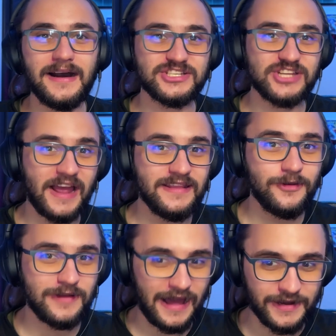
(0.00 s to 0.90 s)
Shiny
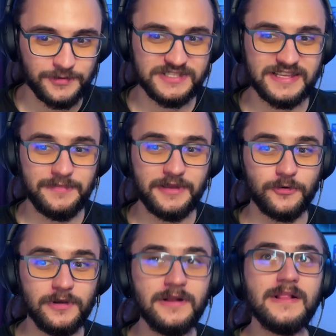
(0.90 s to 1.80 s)
Lucario, which is gonna be
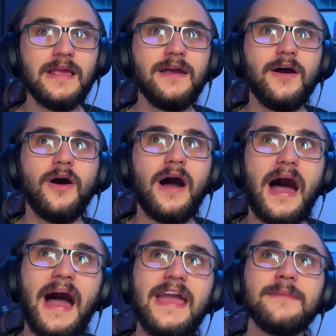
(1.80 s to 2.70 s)
cool.
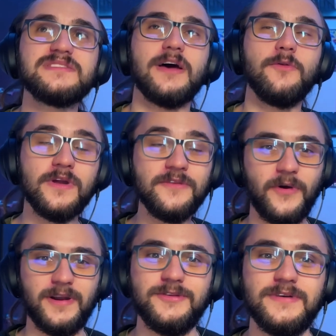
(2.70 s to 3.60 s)
I am so looking
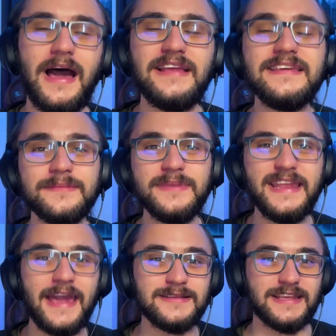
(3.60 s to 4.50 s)
forward to... I think the
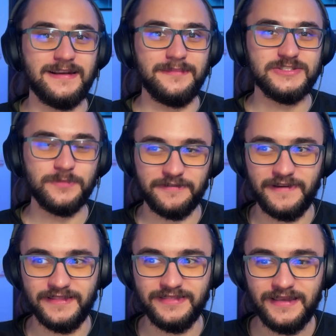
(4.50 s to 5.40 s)
minigames are gonna be super
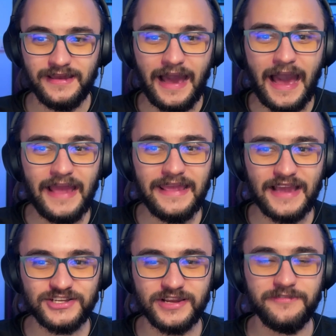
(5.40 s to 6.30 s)
fun. I
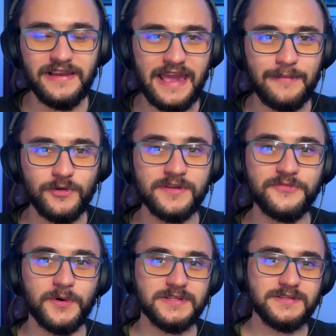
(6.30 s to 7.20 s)
actually really am looking
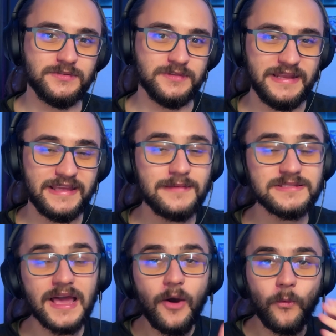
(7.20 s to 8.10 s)
forward to the
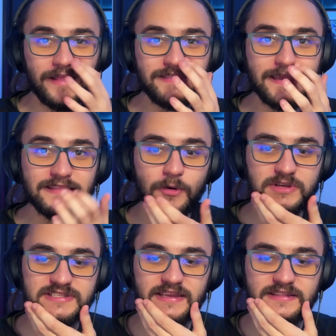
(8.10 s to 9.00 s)
minigames. One thing that
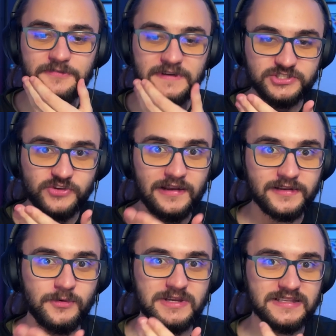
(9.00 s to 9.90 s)
was in the first trailer
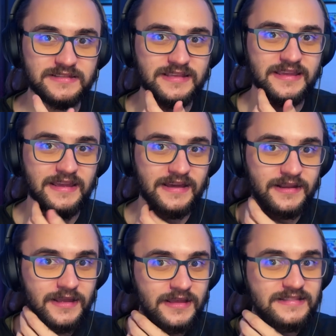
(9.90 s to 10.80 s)
that wasn't
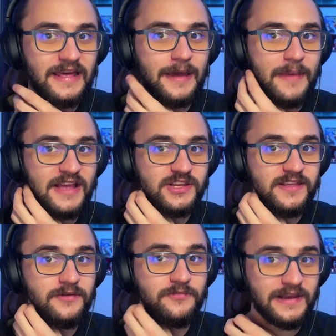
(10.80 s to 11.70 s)
here, that I'm
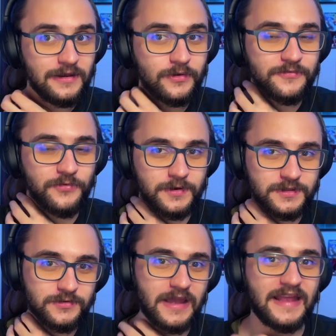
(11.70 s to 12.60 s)
actually really looking forward
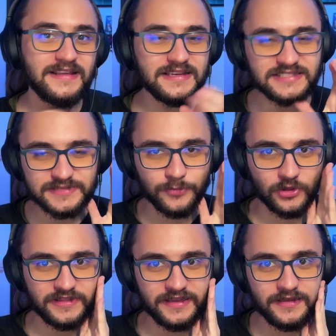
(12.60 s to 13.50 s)
to, and it's a small
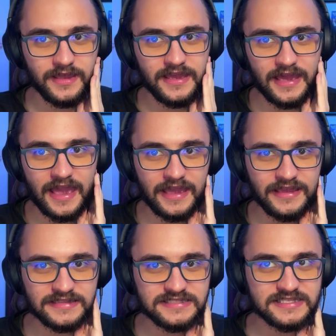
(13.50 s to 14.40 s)
thing,
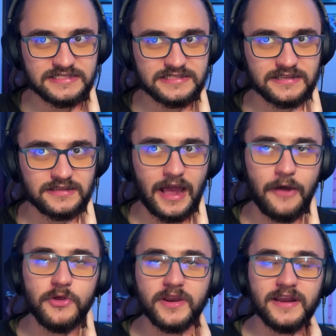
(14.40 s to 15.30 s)
it's
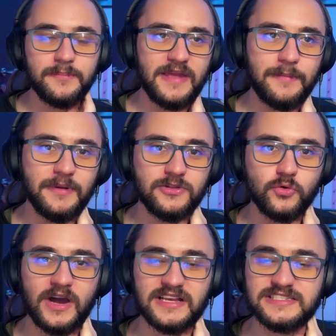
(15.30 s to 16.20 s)
how you're gonna be able
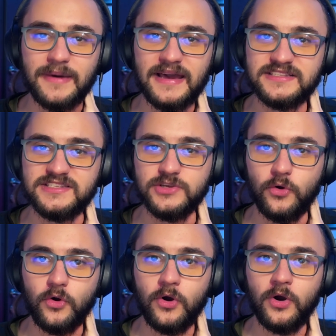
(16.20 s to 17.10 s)
to customize
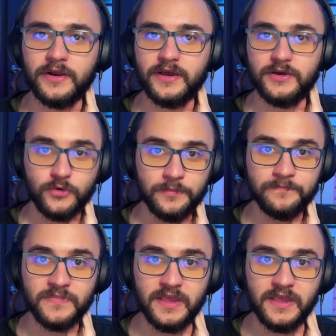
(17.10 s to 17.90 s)
your room.